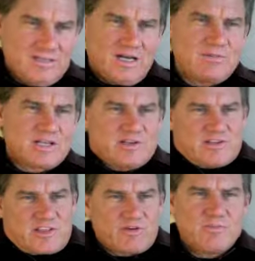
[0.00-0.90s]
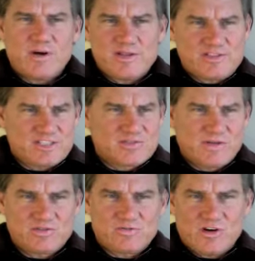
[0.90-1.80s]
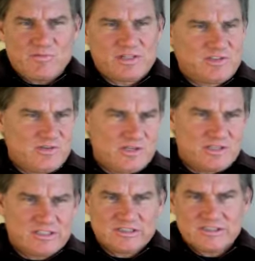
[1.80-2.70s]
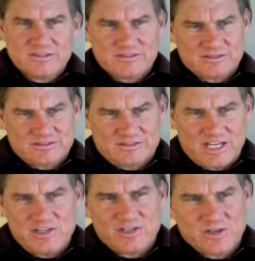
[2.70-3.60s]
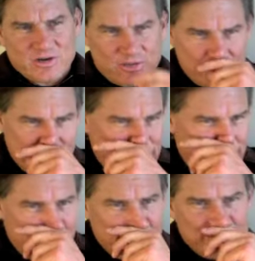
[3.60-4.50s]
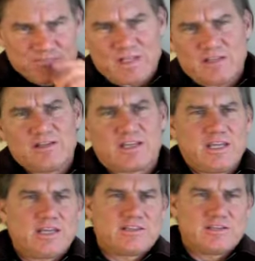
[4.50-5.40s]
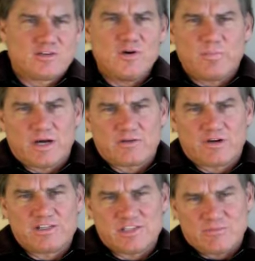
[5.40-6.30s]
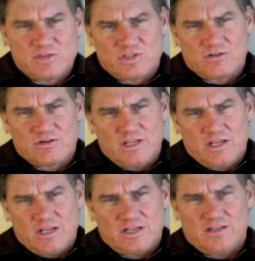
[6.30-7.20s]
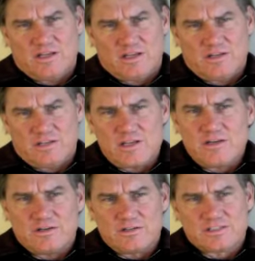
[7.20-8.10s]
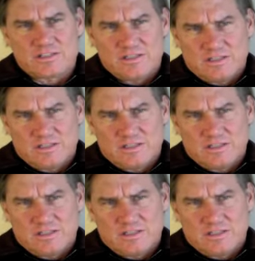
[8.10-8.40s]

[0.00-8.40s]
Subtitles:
I'm looking at the 3-month, 6-month, 12-month, 2-year, 10-year, 30-year, looking at the coupon rates and the maturity and the yields.